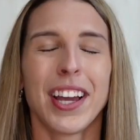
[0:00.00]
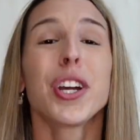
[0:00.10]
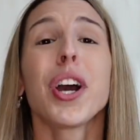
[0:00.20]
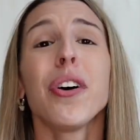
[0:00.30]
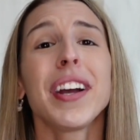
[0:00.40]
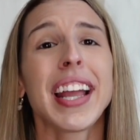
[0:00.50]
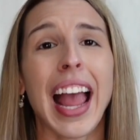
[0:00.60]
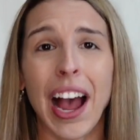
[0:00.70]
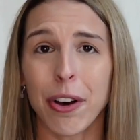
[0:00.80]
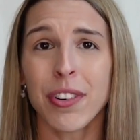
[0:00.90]
Going
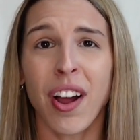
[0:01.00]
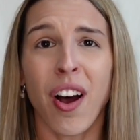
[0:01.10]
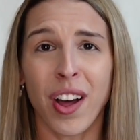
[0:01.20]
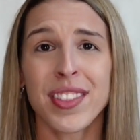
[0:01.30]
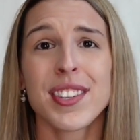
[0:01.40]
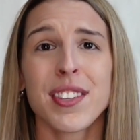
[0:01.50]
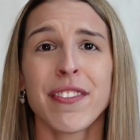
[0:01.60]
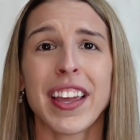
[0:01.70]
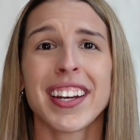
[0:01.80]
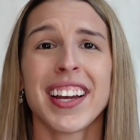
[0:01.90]
out on the
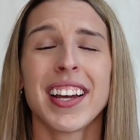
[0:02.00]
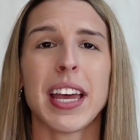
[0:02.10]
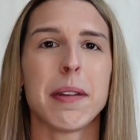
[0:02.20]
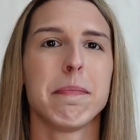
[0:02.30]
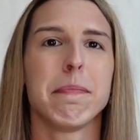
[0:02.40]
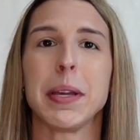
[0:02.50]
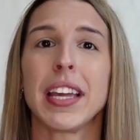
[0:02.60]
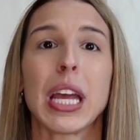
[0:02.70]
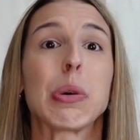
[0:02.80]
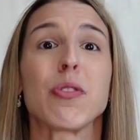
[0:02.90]
savannah and
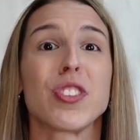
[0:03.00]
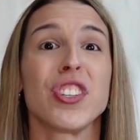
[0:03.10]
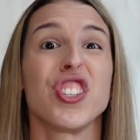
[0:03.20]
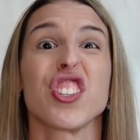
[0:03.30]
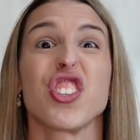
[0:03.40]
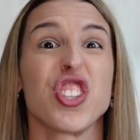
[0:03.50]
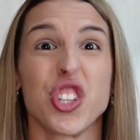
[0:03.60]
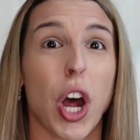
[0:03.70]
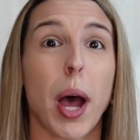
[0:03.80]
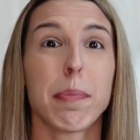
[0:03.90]
being able to just
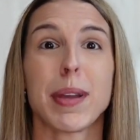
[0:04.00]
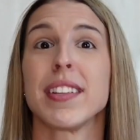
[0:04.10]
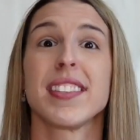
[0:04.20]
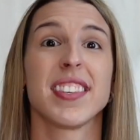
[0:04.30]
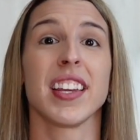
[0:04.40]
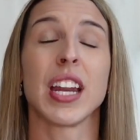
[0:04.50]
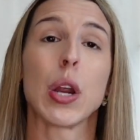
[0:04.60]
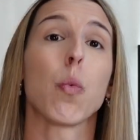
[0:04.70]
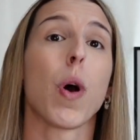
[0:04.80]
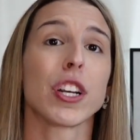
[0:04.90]
stop and sit
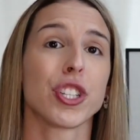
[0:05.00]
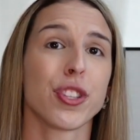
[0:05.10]
and watch the